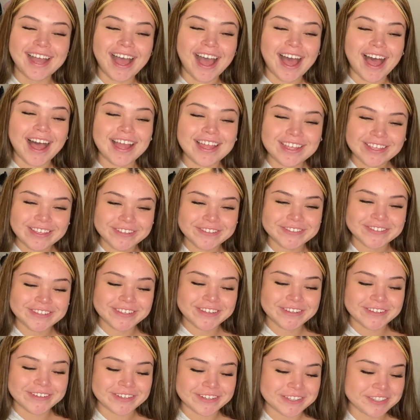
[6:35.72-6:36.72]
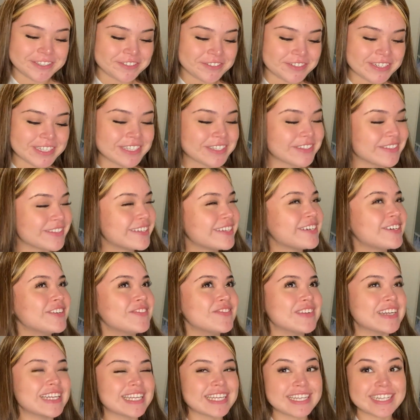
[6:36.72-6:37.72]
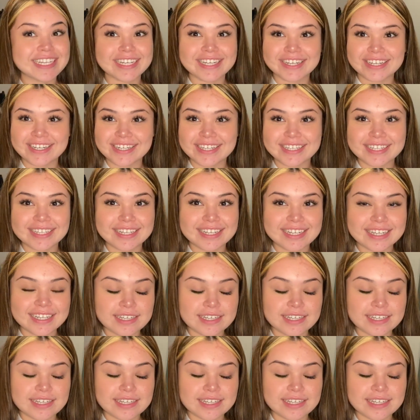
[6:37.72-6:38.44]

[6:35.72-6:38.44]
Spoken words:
I used a critter trail. Oh my god,